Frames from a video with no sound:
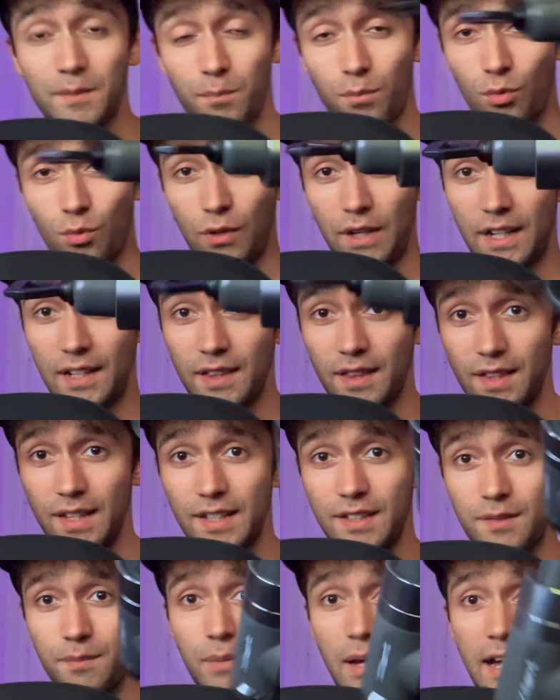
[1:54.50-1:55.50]
bring
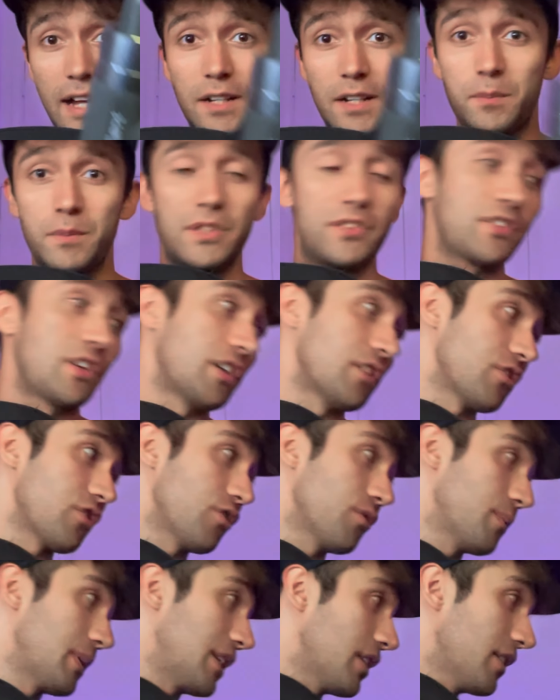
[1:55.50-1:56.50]
this back
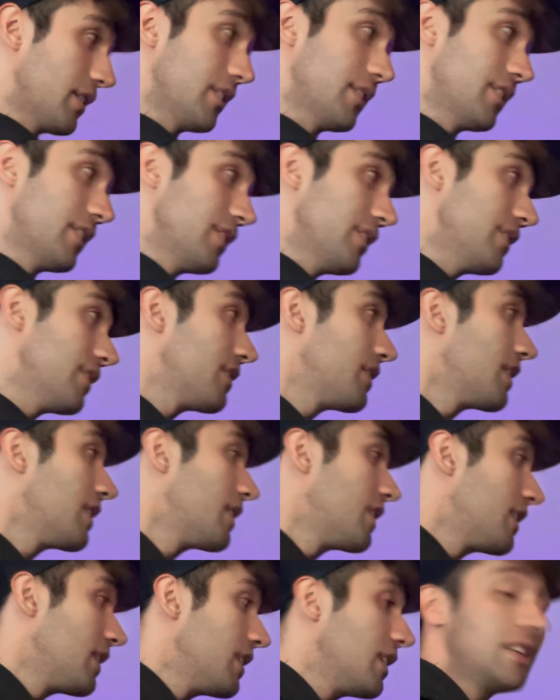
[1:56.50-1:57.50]
massager, because
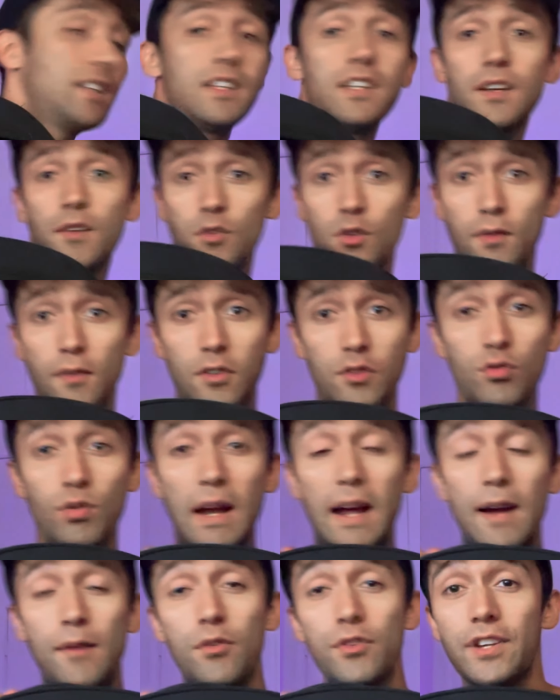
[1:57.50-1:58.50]
if you've ever
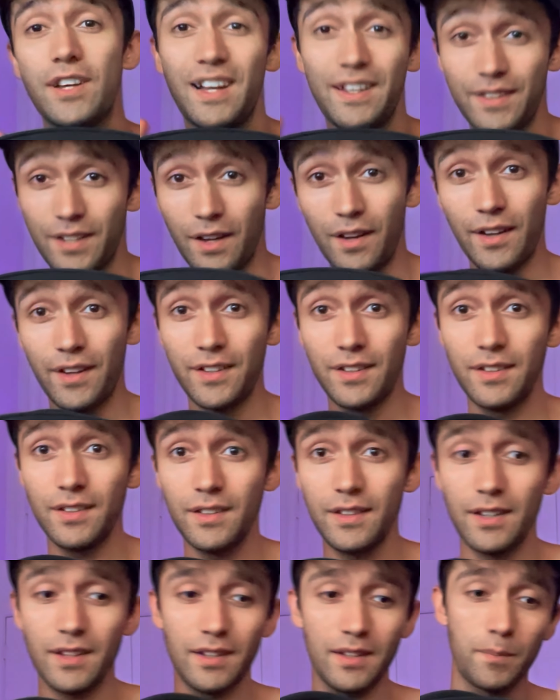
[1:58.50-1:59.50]
traveled a
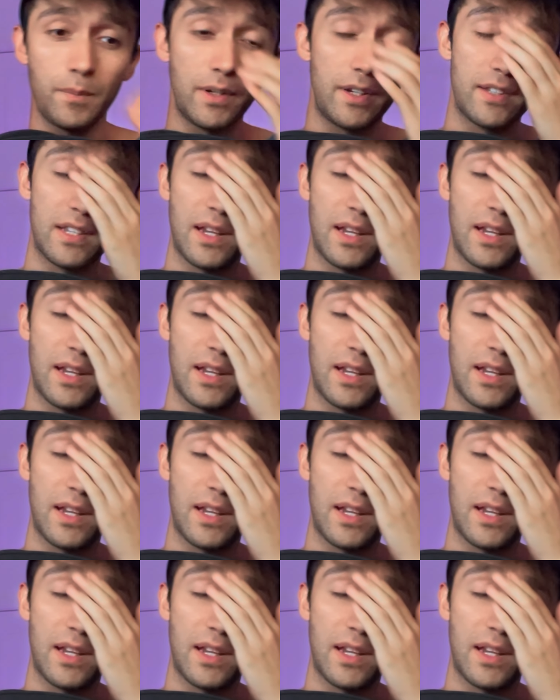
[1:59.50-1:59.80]
ton, because